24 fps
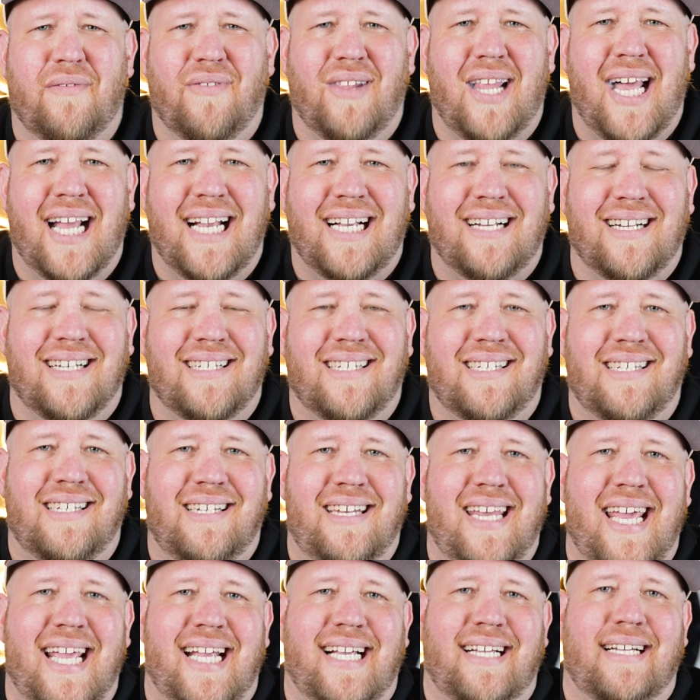of like a
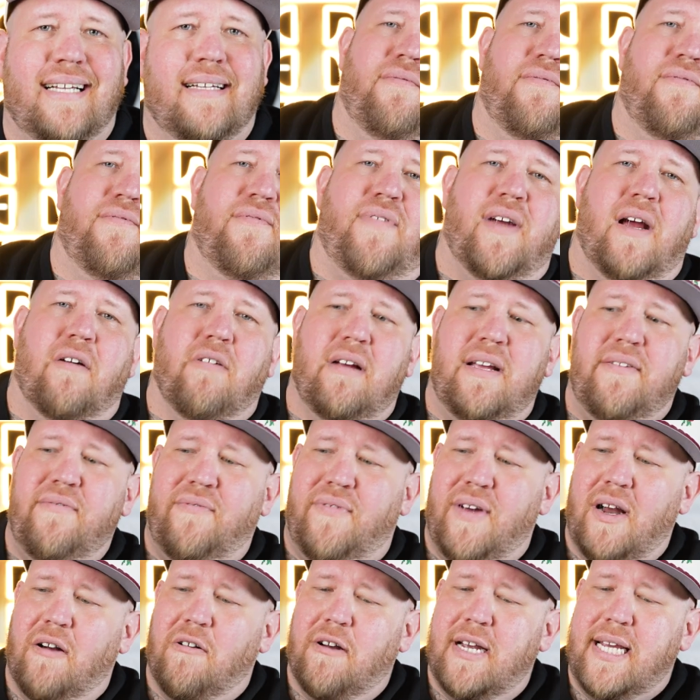snake.
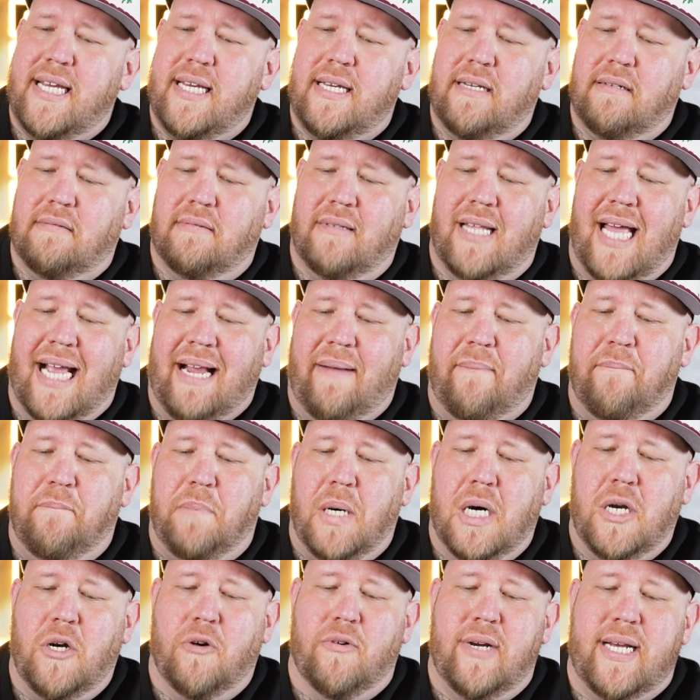Very like
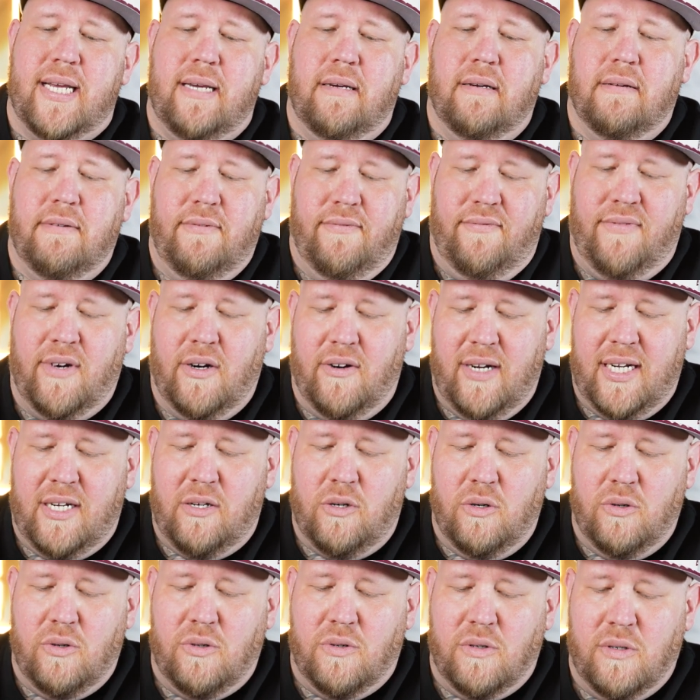buttery. Very
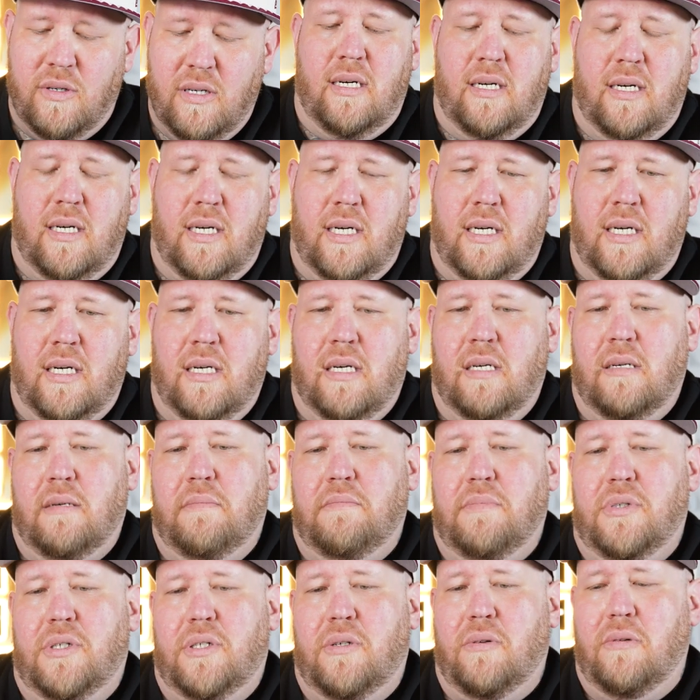cool.
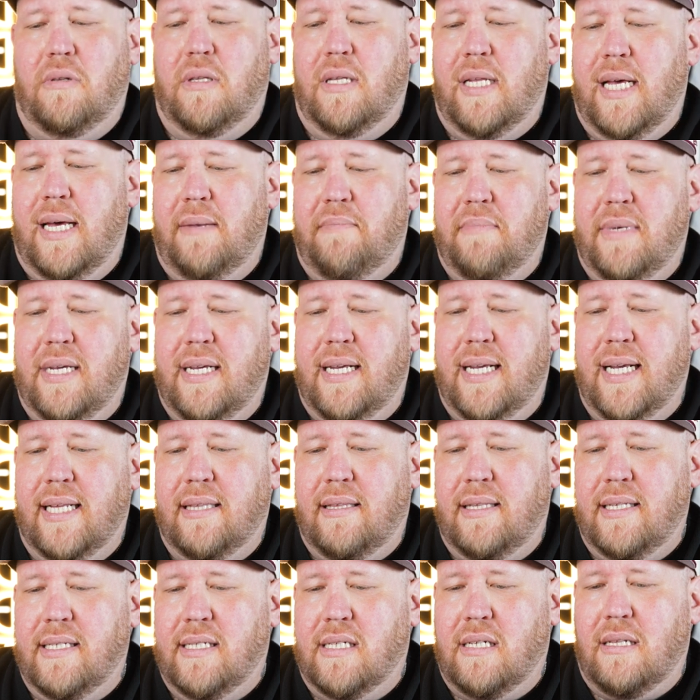So let me
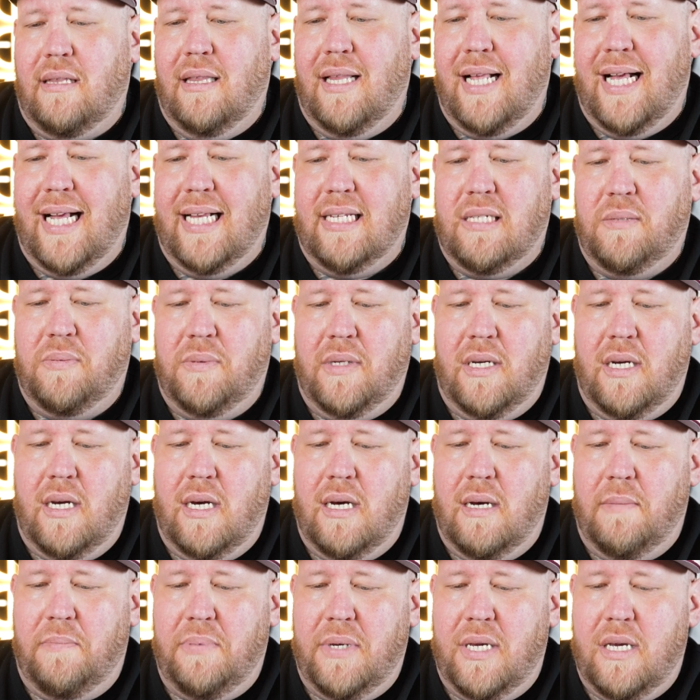get this clasp
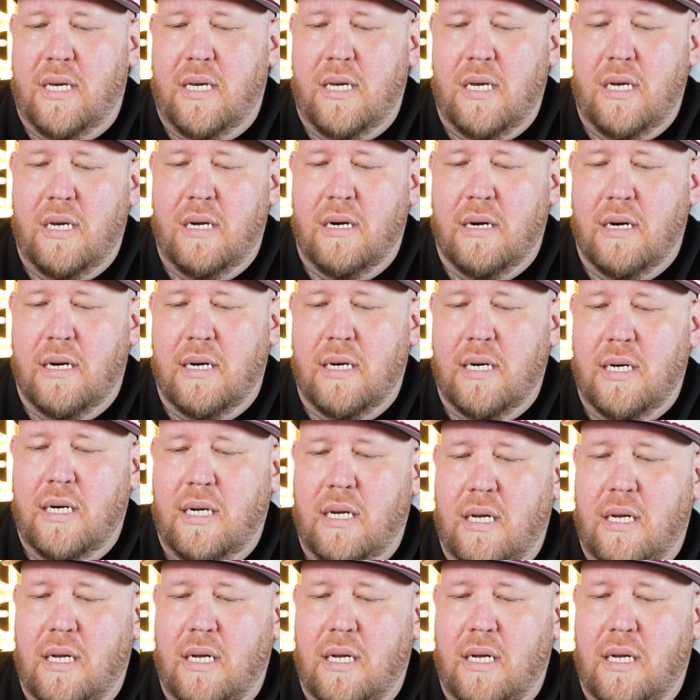up here.